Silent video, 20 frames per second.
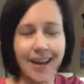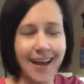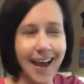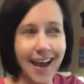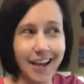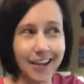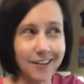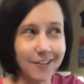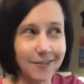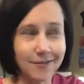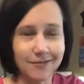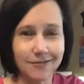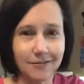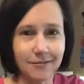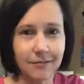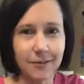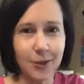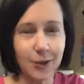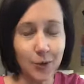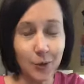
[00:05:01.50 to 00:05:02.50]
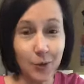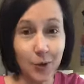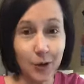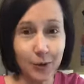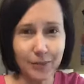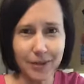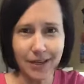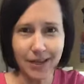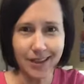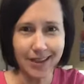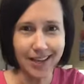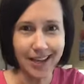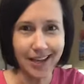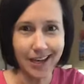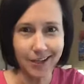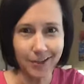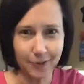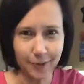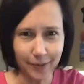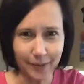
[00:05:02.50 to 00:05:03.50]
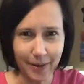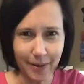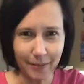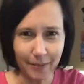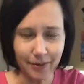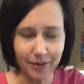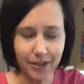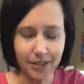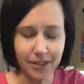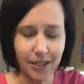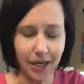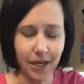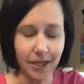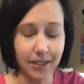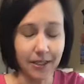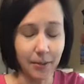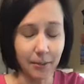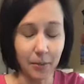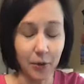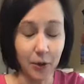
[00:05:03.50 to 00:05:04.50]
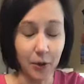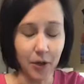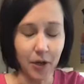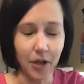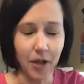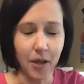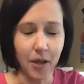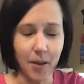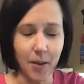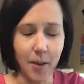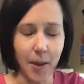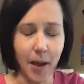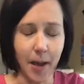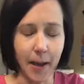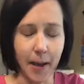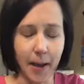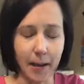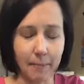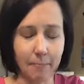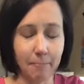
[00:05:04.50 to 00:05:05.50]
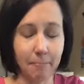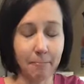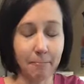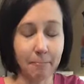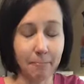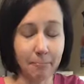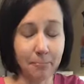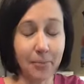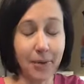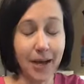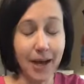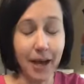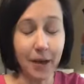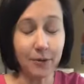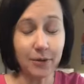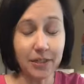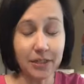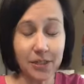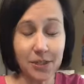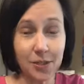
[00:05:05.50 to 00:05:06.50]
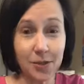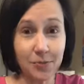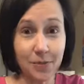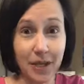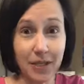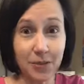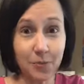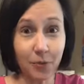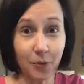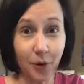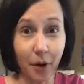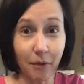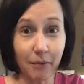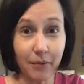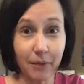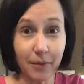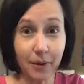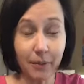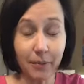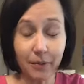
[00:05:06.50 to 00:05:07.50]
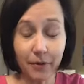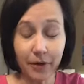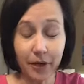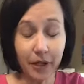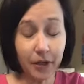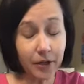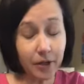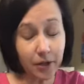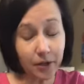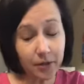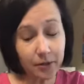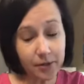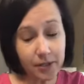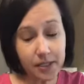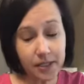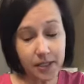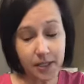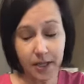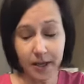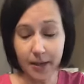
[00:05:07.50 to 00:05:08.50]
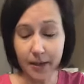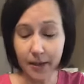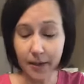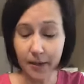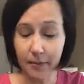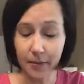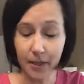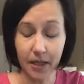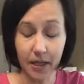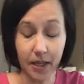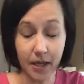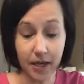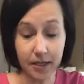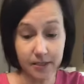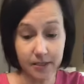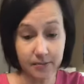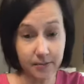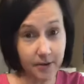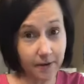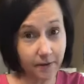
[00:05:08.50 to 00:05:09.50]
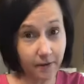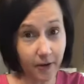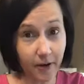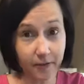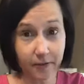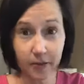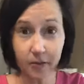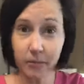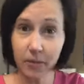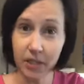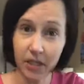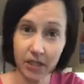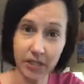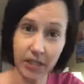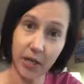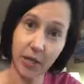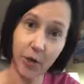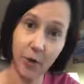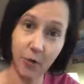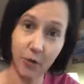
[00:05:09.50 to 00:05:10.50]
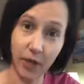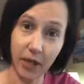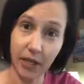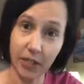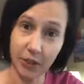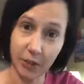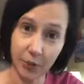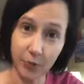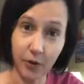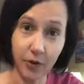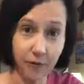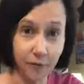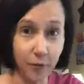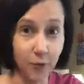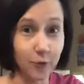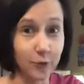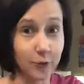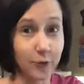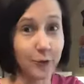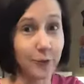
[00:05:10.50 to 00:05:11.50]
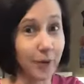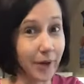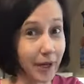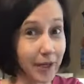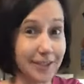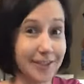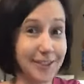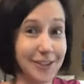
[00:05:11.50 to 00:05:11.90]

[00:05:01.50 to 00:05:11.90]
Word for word: I don't, don't quote me on that. I don't remember the exact number. Um, but I would assume that's probably pretty close. Um, it lasts me forever because I don't like do a full body